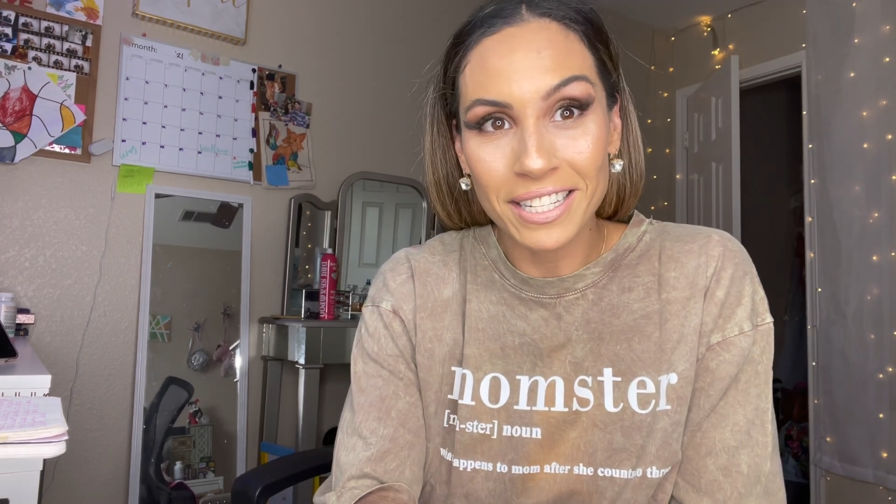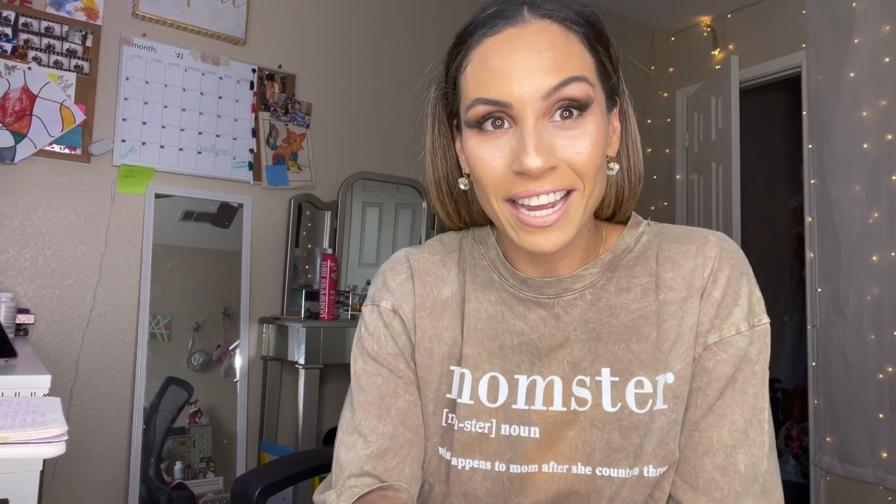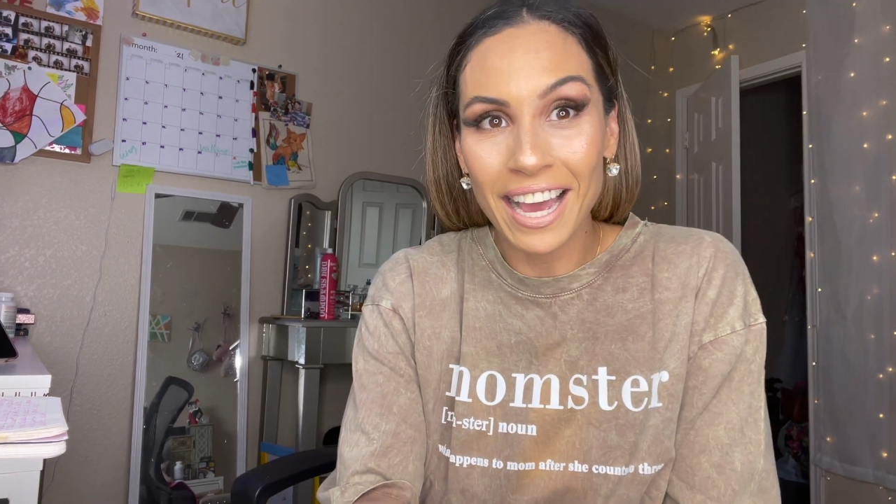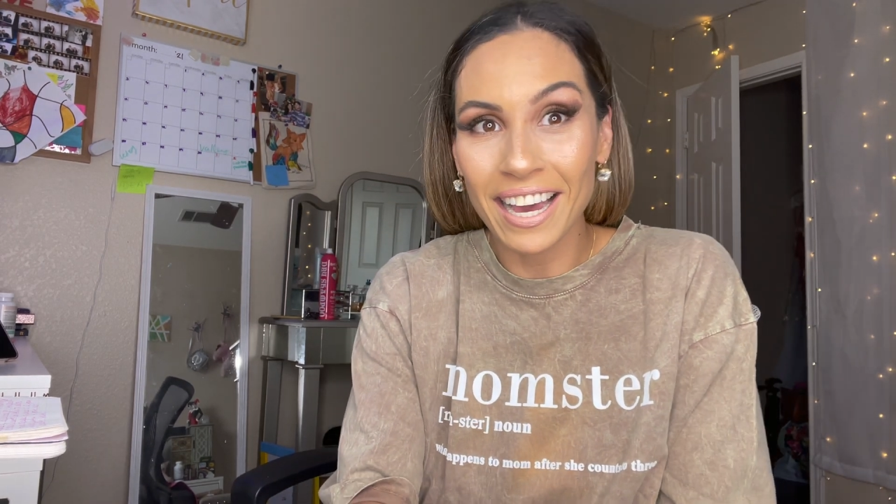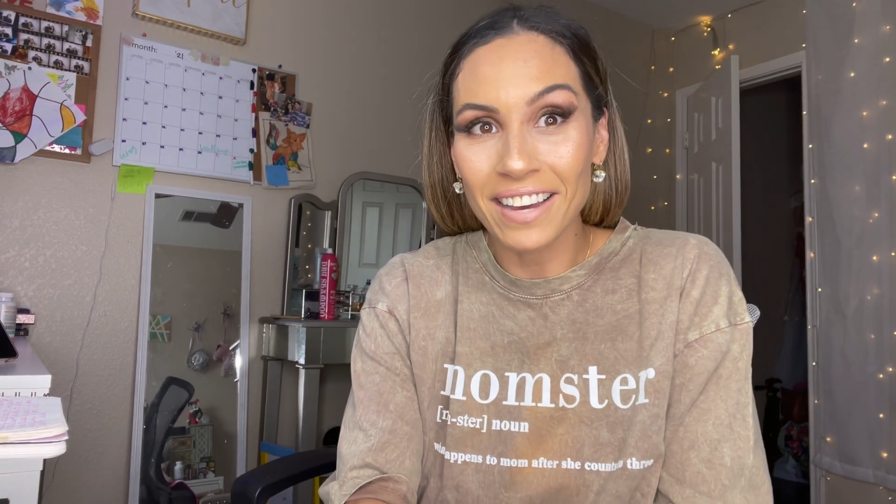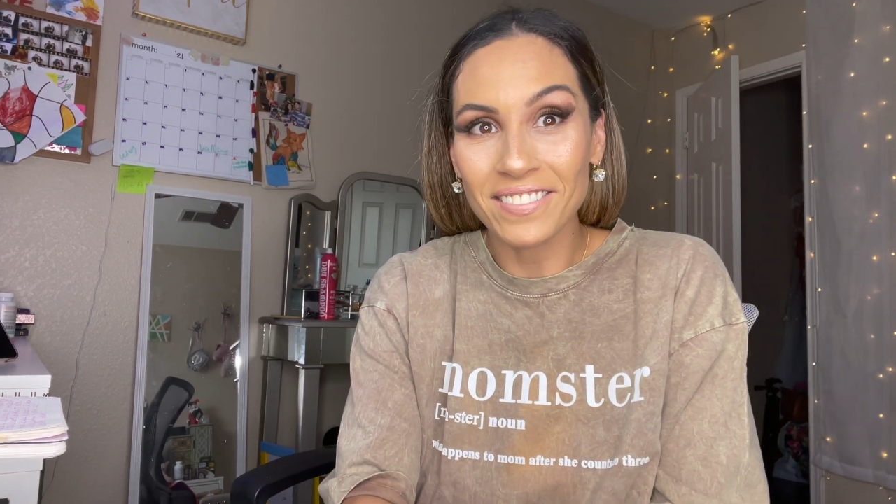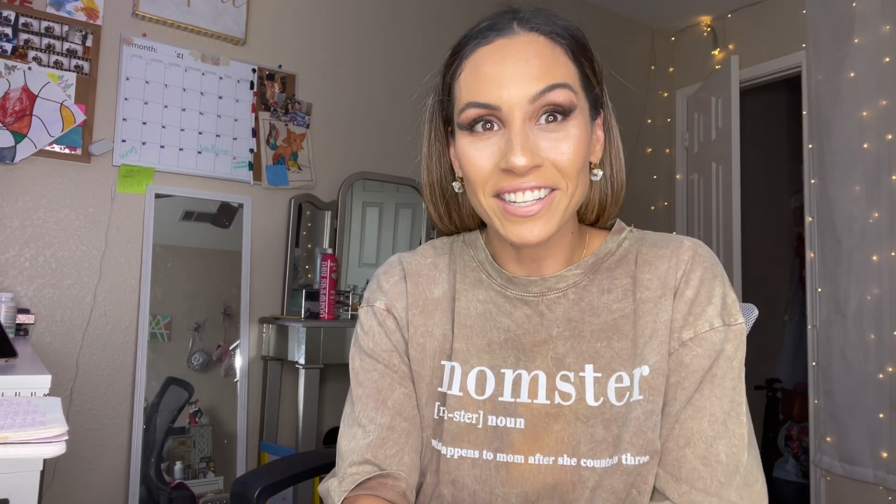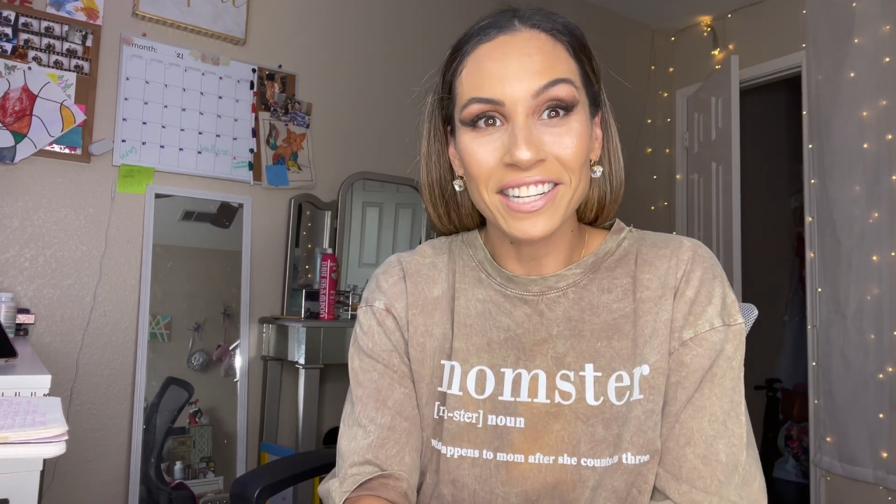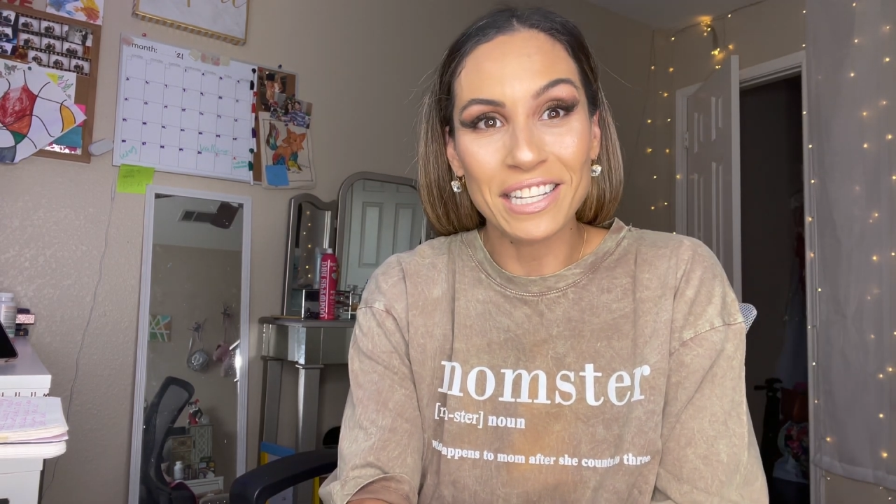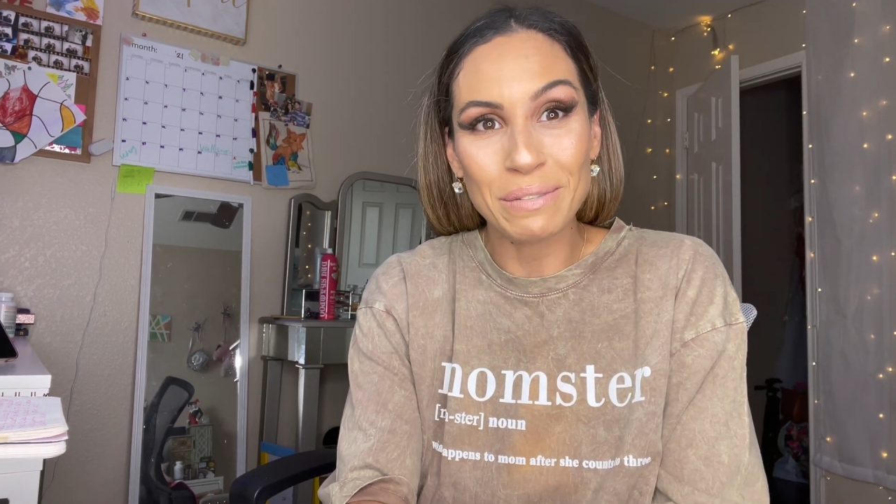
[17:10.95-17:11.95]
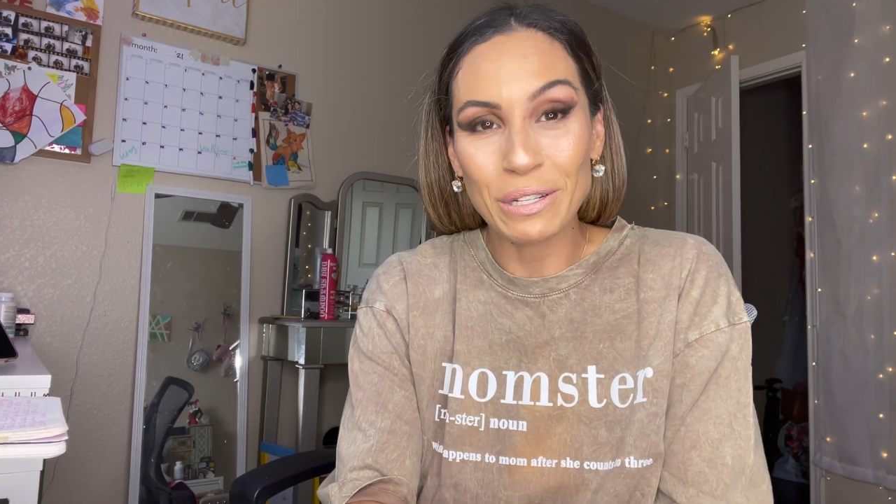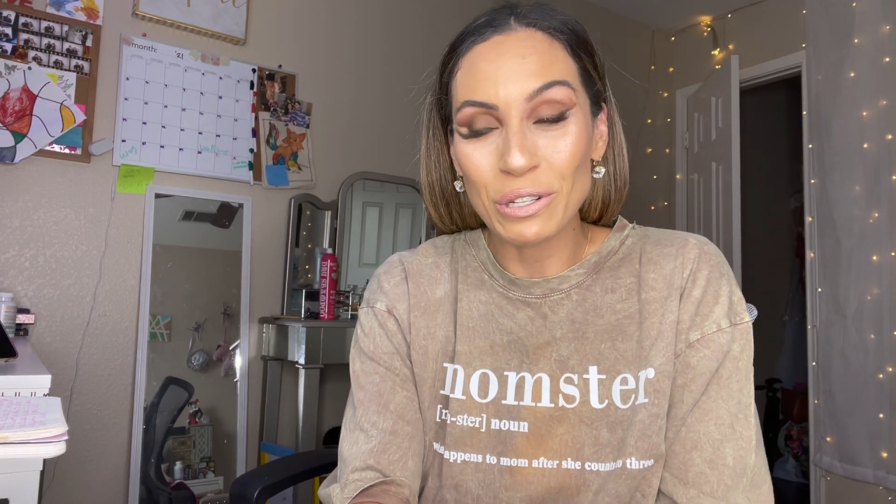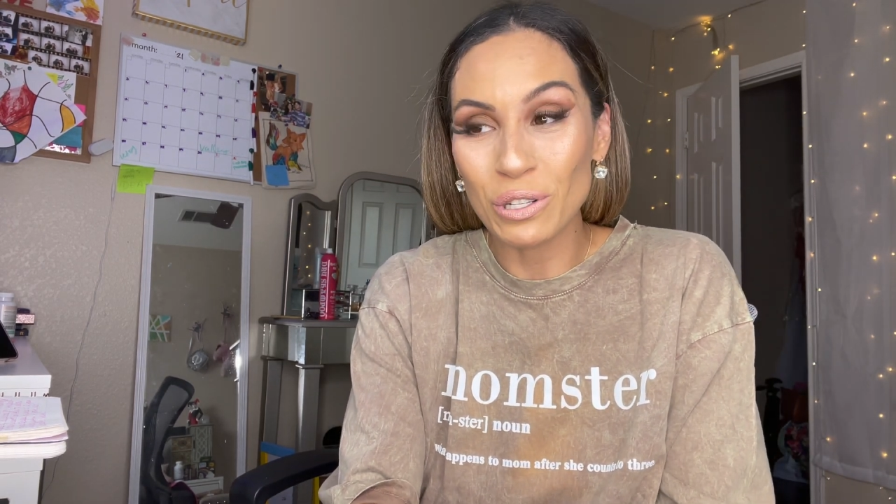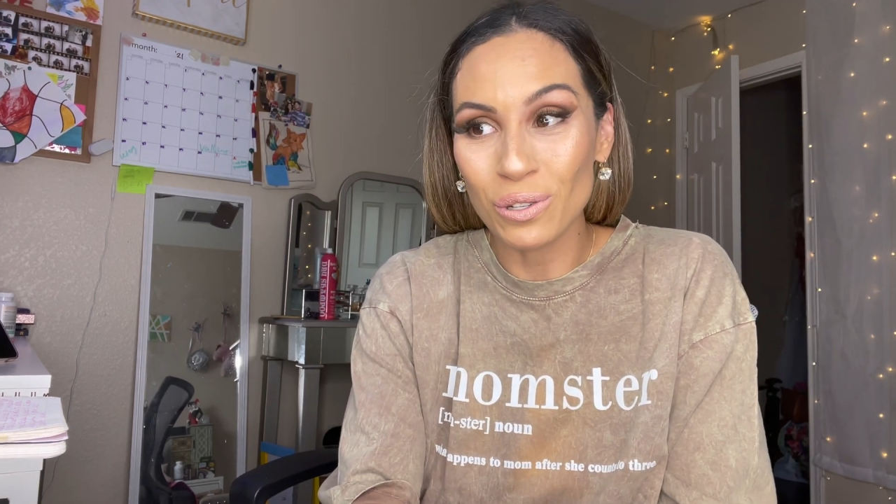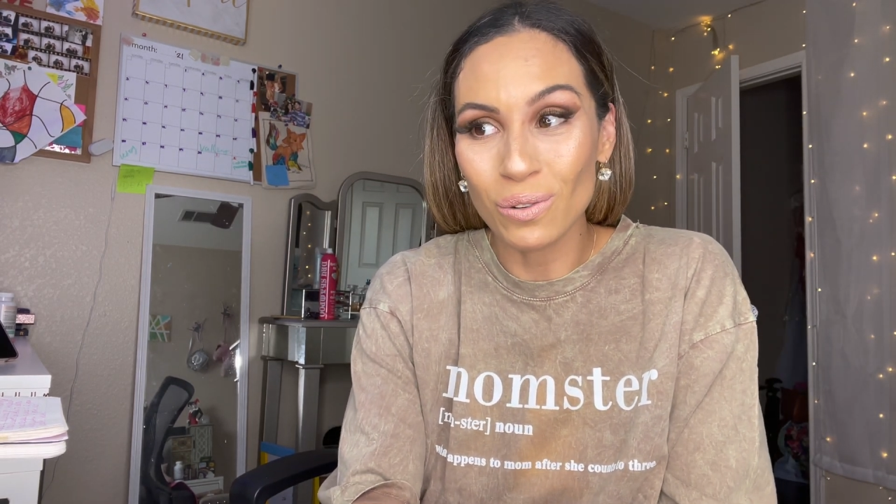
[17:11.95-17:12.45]
to have a husband
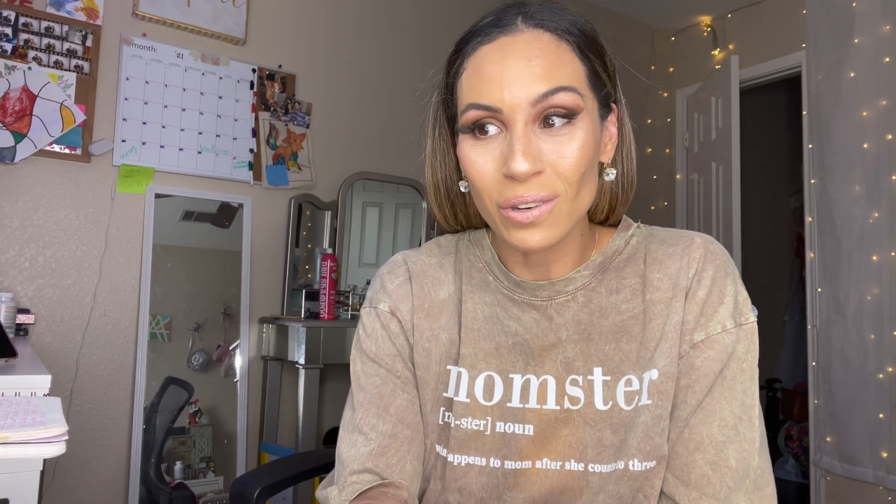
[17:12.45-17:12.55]
who